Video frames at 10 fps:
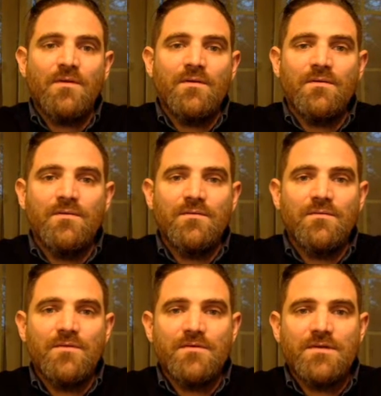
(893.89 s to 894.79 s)
You
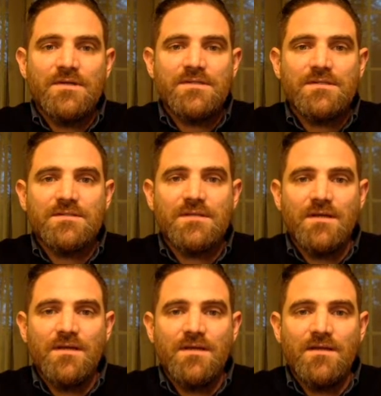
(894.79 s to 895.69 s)
notice
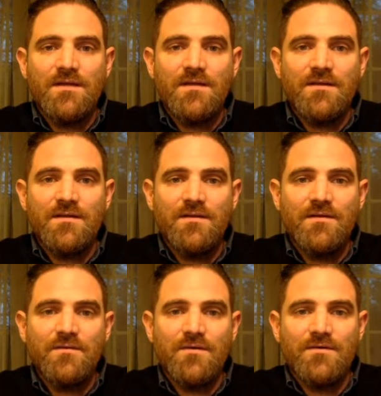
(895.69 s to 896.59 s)
a
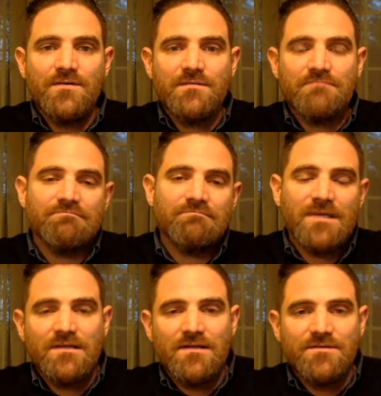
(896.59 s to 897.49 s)
You also
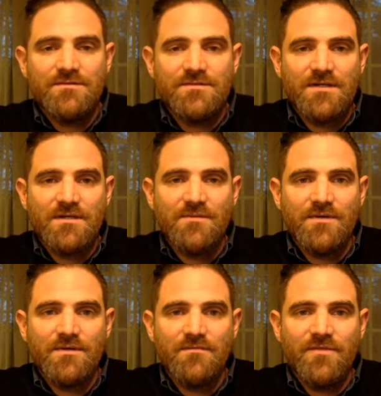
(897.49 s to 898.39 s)
is not going to
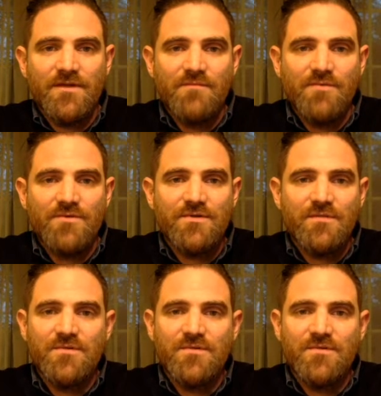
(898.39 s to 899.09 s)
work if they don't both show up.